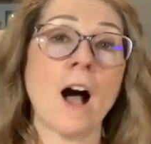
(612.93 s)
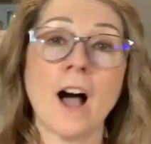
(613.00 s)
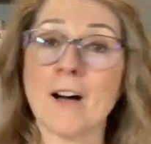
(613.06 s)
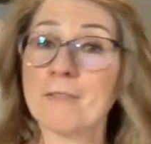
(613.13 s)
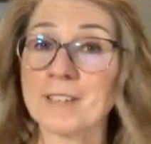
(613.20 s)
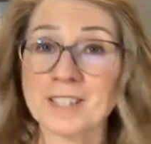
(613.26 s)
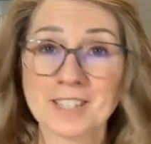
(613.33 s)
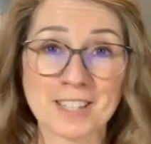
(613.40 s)

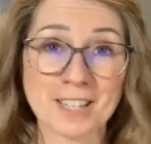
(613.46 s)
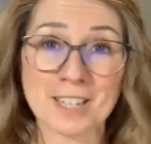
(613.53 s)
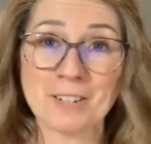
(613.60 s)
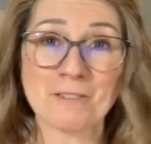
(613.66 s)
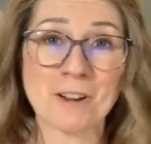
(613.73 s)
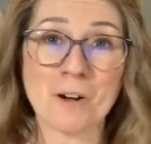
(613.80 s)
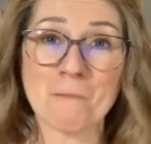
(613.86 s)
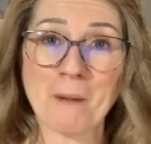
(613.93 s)
Obviously,
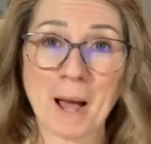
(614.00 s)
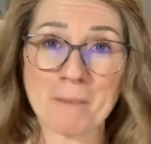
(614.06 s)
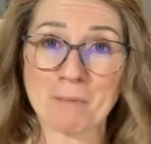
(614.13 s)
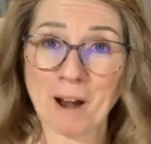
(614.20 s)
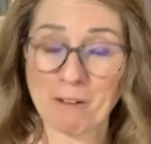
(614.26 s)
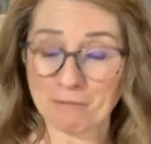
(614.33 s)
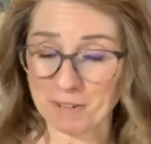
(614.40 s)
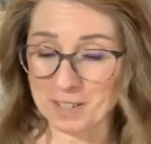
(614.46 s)
my
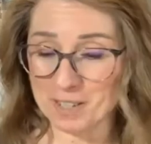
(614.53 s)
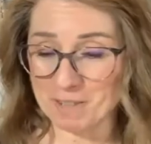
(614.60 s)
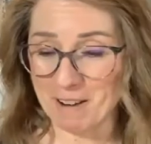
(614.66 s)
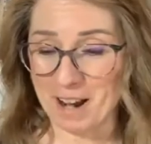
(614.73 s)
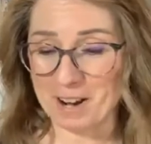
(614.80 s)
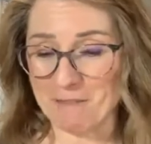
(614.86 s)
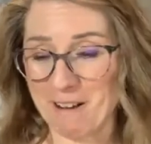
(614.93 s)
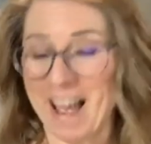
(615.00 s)
preference
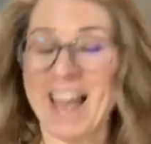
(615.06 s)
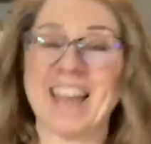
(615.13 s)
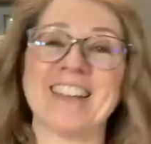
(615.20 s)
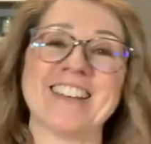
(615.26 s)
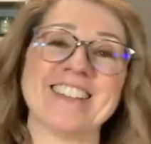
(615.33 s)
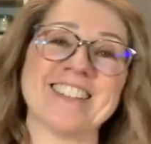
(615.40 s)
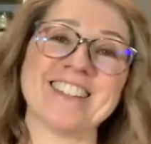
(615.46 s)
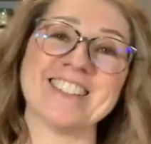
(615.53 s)
right
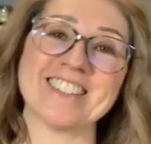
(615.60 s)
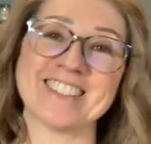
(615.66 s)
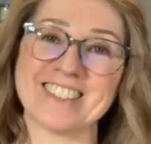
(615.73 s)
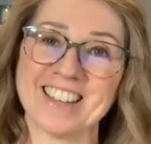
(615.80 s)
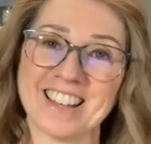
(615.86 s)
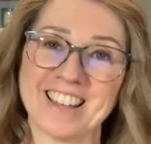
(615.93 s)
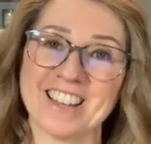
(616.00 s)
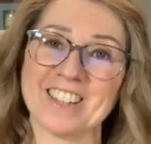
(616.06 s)
away is
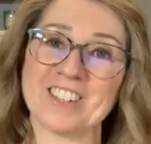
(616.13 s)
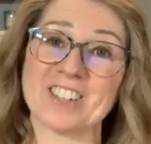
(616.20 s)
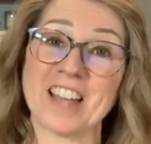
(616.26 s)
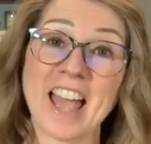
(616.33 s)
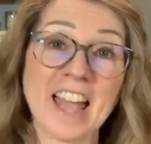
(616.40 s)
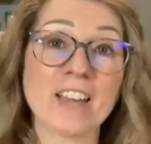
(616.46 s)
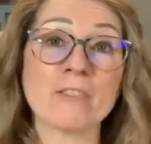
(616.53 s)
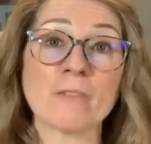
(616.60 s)
to
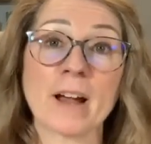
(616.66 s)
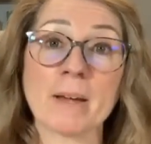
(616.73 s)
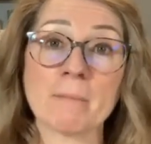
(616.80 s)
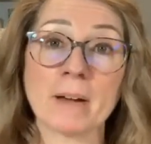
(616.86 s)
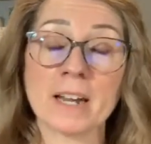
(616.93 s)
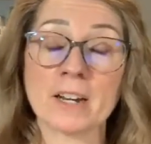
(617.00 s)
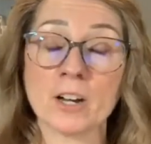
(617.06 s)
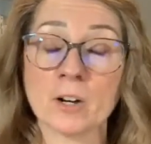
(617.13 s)
handwrite
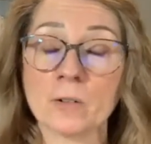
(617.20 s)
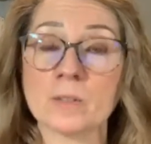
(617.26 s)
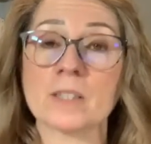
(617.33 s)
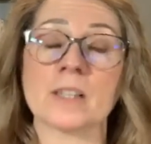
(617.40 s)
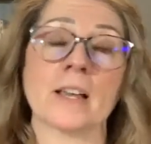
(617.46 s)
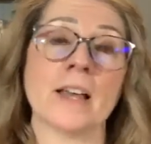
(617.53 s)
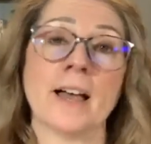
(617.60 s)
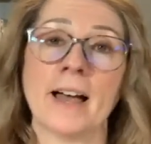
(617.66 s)
my notes.